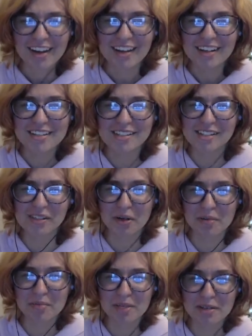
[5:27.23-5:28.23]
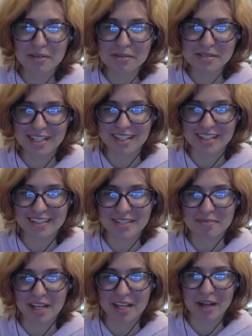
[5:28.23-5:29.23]
So amusing to
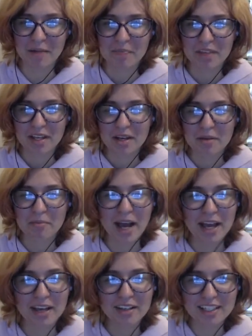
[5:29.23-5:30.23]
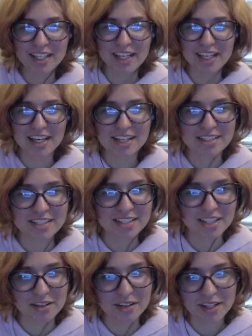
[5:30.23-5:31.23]
me. Mildly
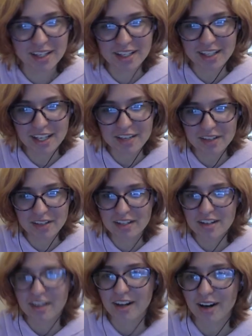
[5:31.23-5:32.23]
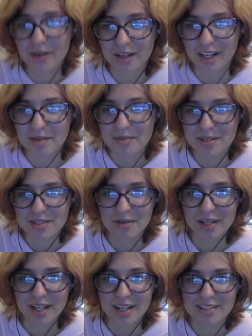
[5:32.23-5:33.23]
endearing, even? Okay, bitch, we
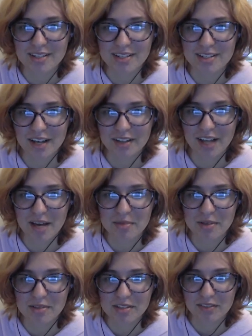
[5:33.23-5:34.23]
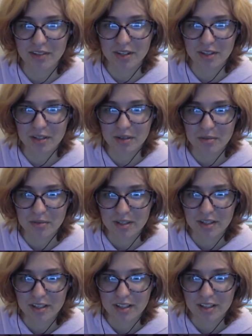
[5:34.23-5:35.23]
gotta turn down that music volume.
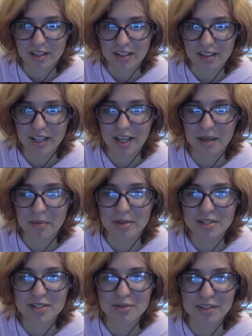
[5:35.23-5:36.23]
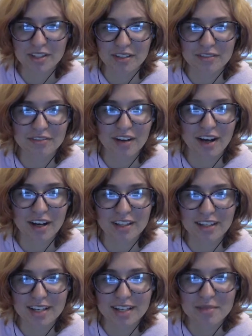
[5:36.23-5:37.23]
Like, bitch, what the fuck?
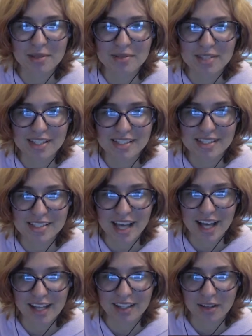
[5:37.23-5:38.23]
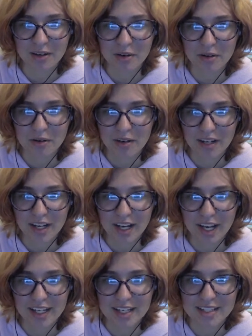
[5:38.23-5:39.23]
That music is that low,
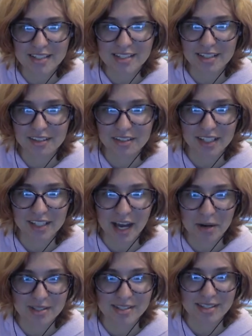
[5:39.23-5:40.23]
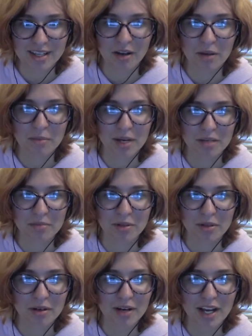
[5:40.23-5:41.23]
and it's still the loudest thing on my
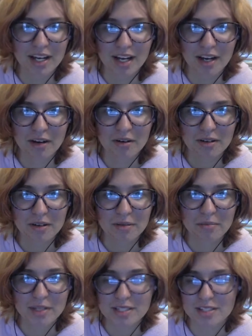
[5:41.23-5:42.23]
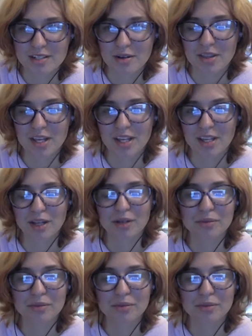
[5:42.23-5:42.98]
computer right now? Bitch, no thank you.